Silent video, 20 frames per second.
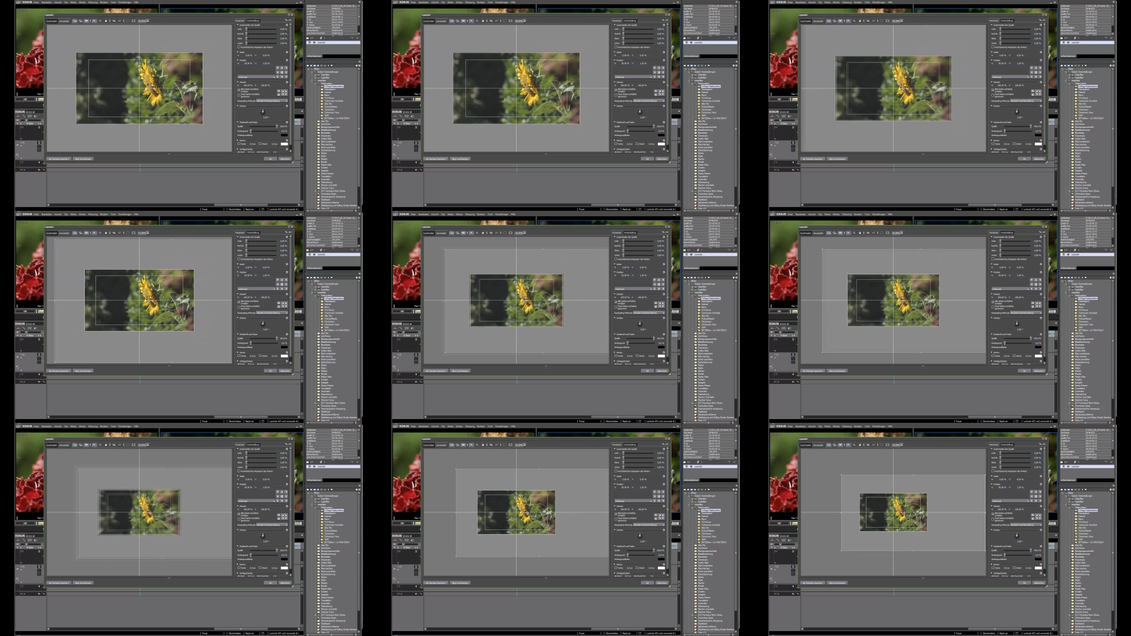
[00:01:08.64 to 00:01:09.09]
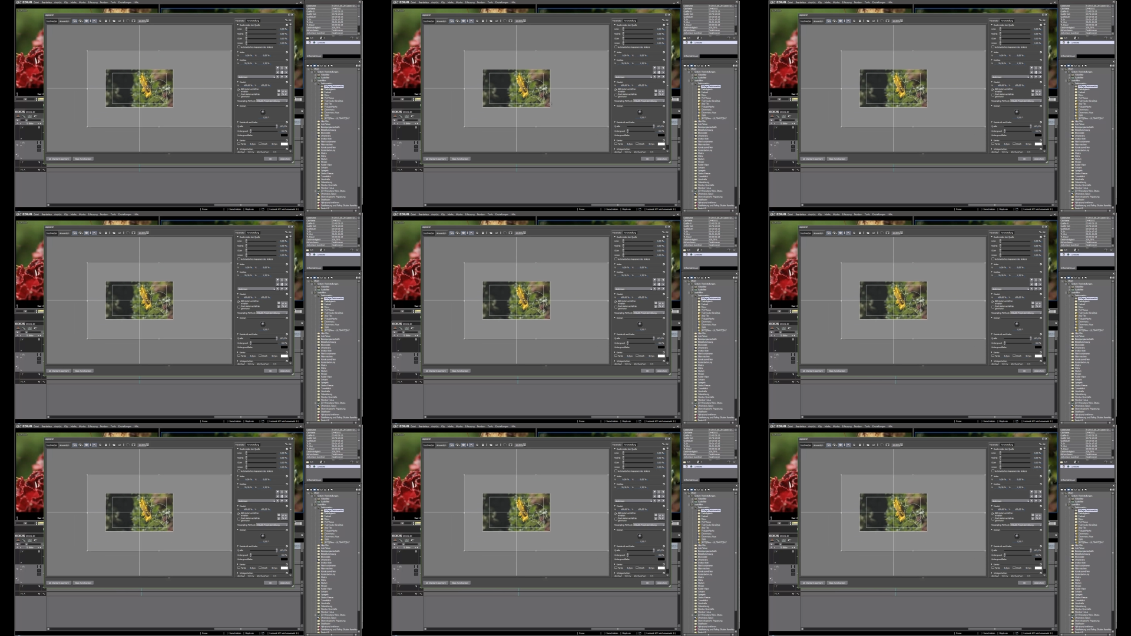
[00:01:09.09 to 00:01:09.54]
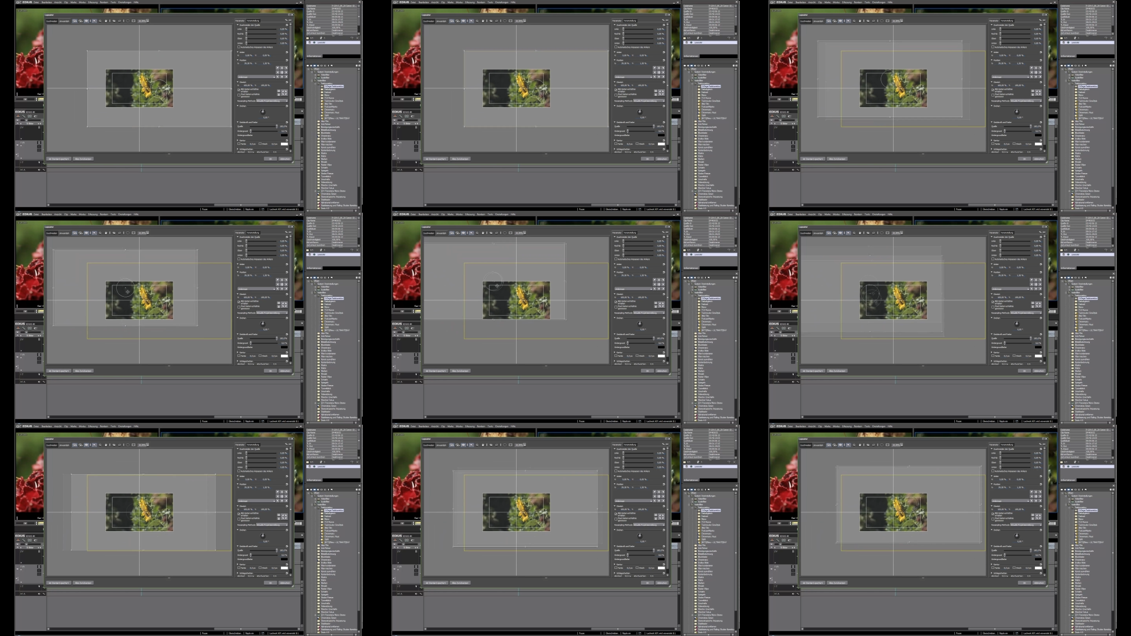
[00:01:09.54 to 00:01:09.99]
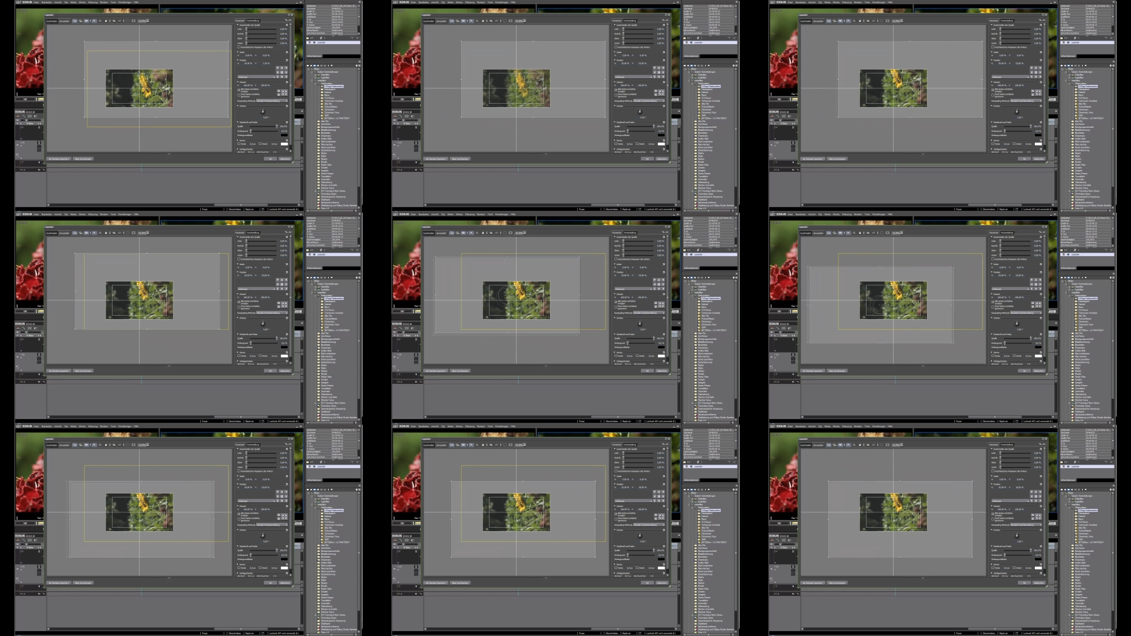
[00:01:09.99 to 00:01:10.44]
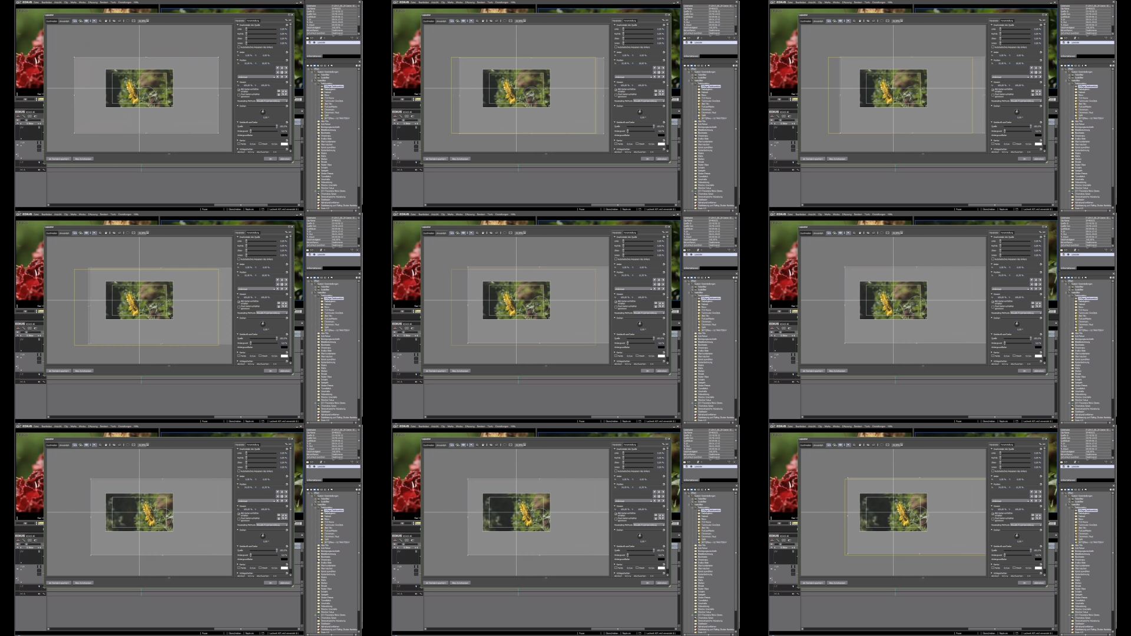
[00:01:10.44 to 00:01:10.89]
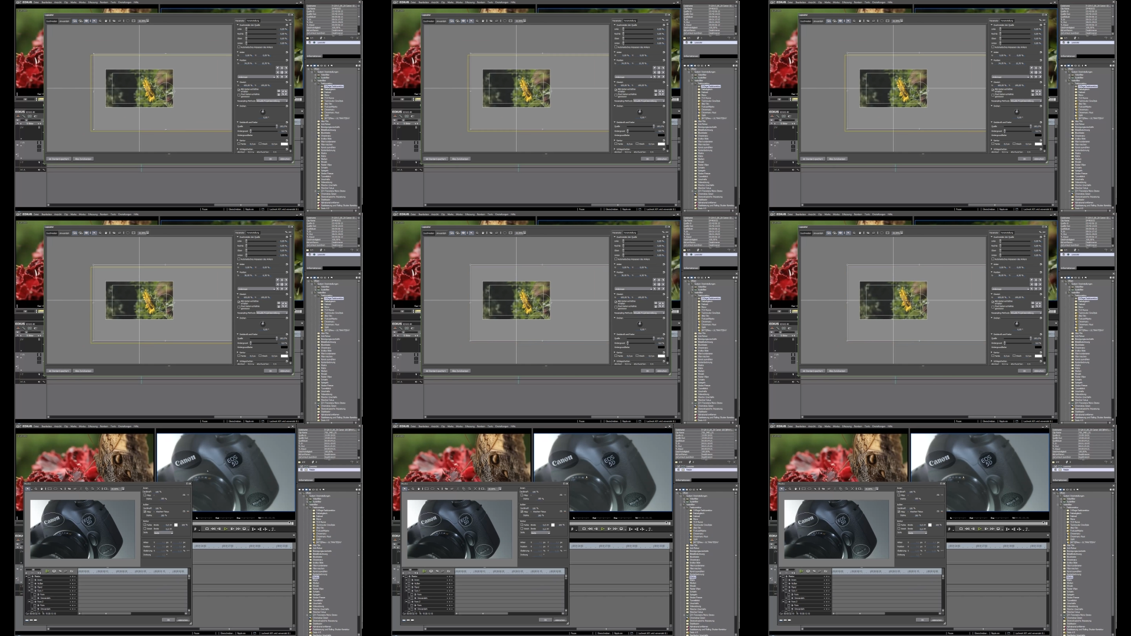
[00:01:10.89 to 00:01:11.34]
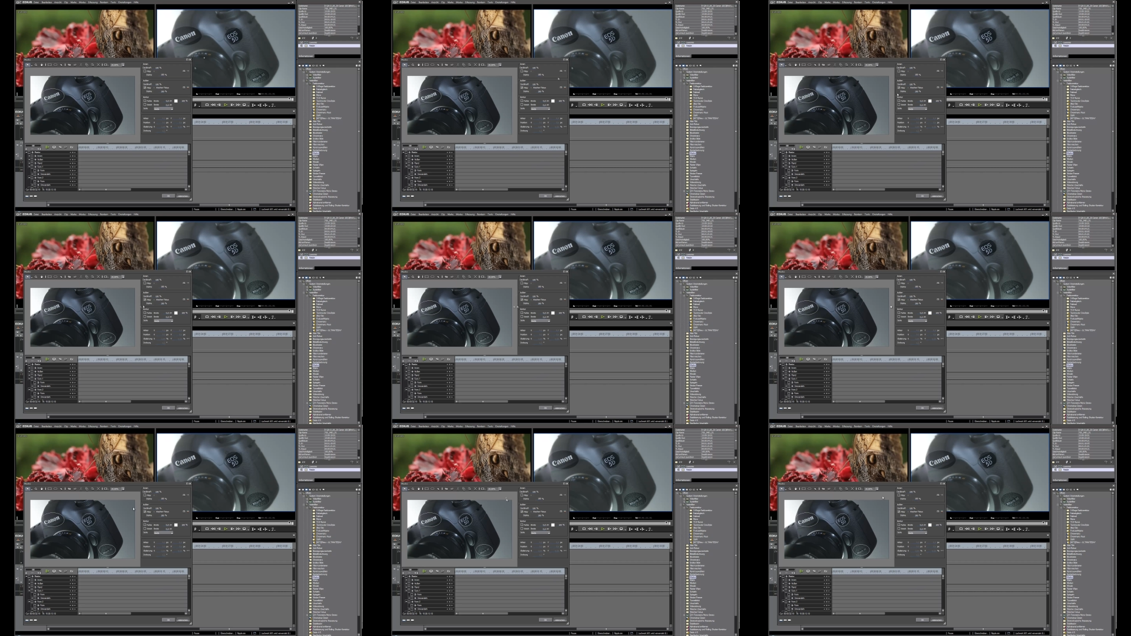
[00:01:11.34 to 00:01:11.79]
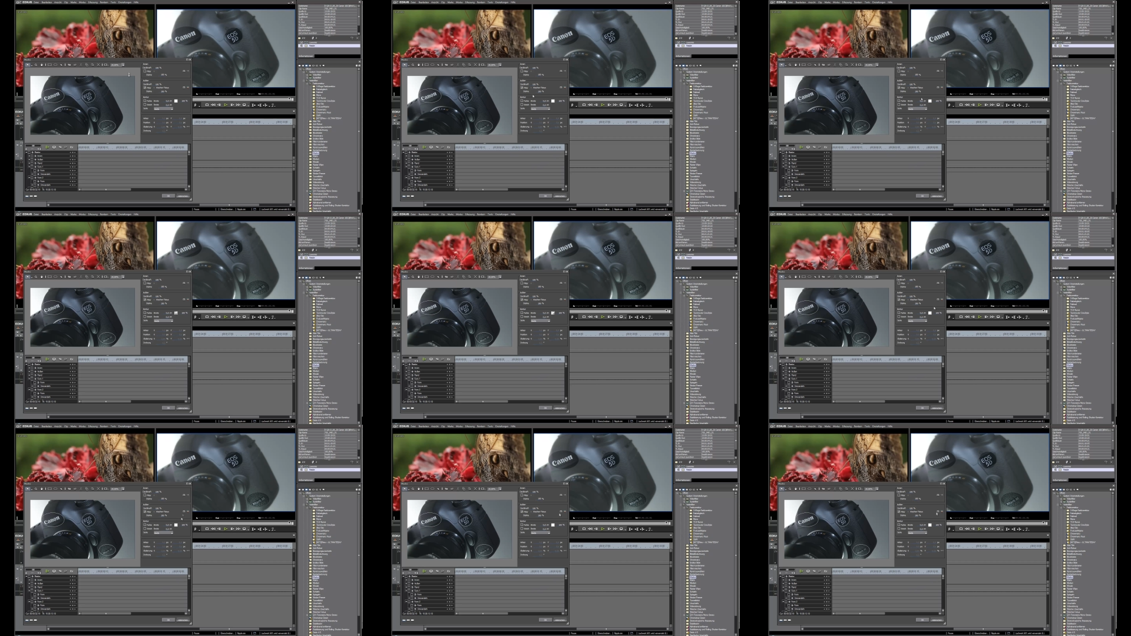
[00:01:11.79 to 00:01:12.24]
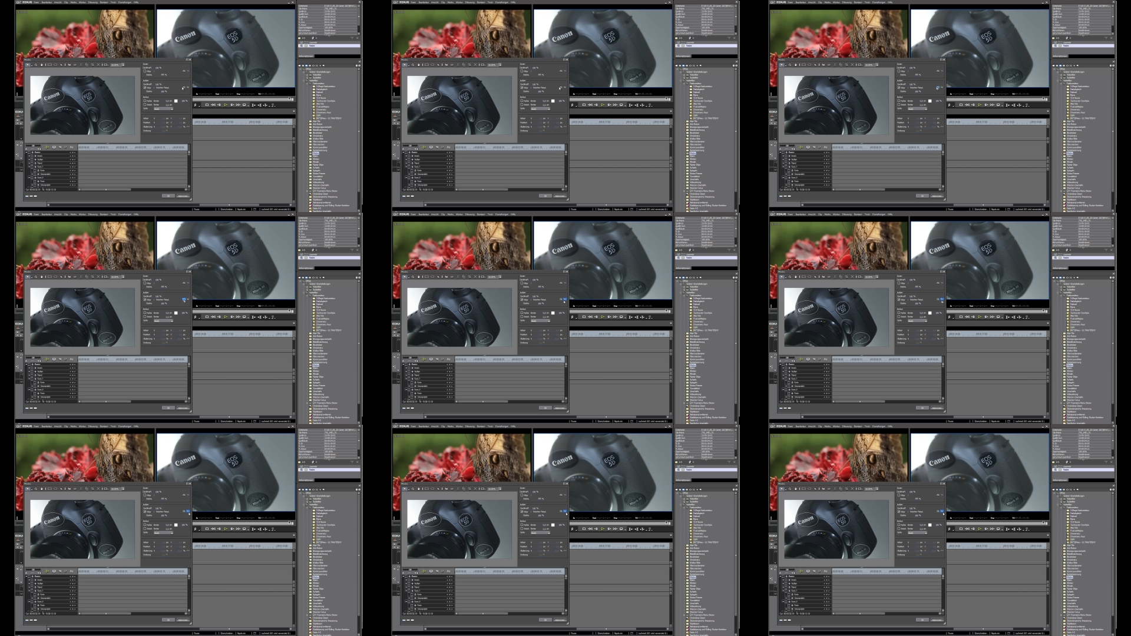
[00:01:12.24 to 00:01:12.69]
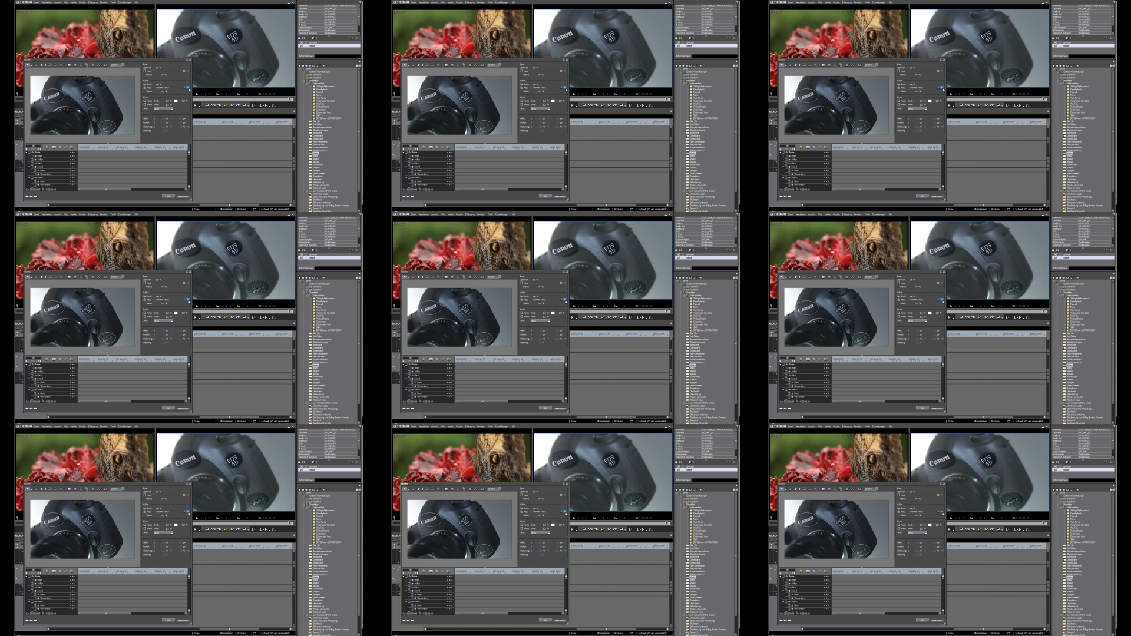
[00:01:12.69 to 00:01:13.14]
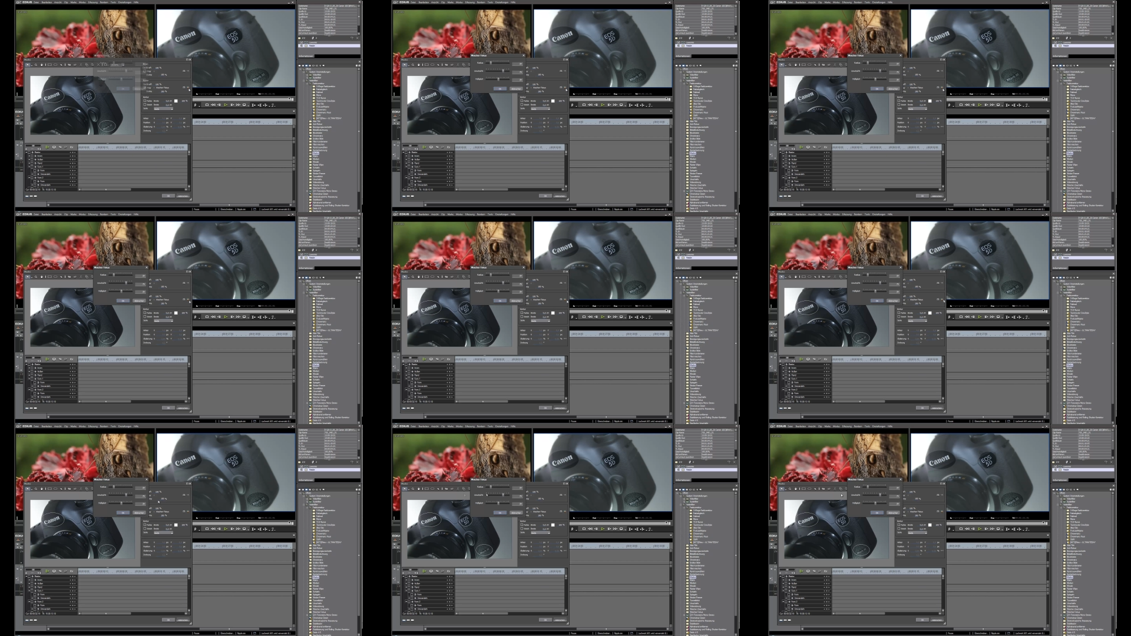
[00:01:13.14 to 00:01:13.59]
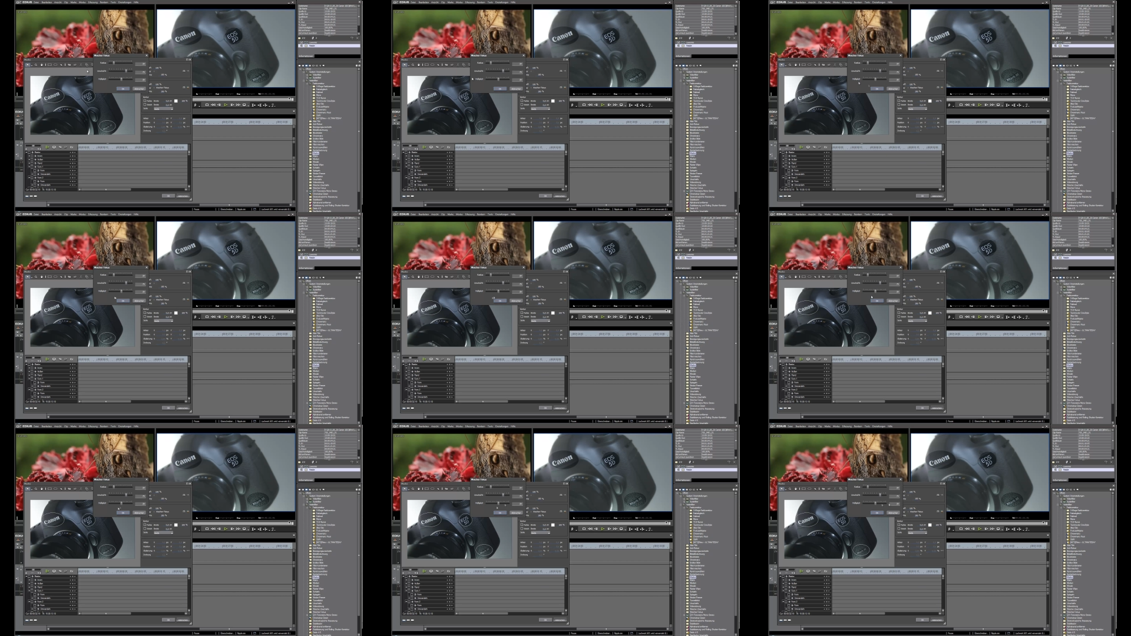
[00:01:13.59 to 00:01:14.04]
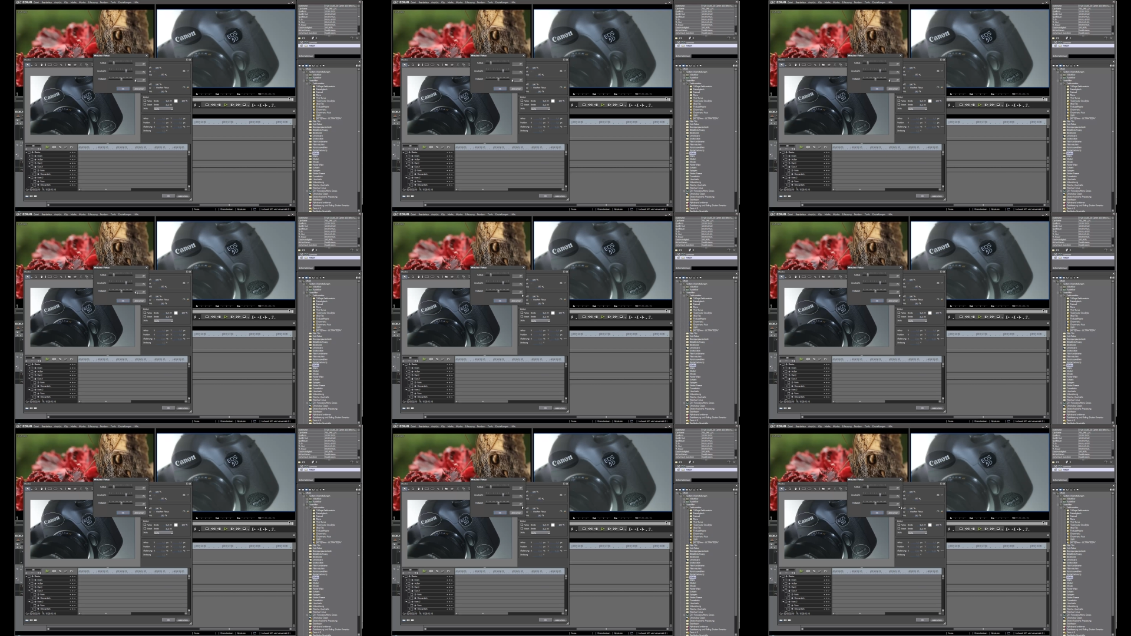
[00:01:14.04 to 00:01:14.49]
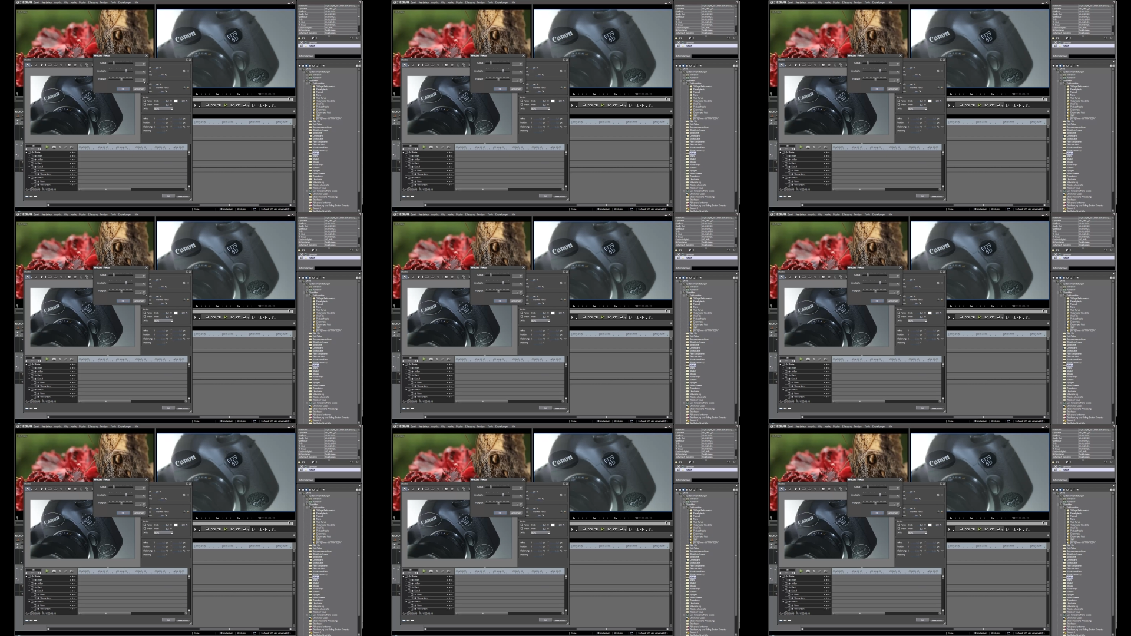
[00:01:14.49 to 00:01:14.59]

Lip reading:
No face is visible, so there are no lips to read.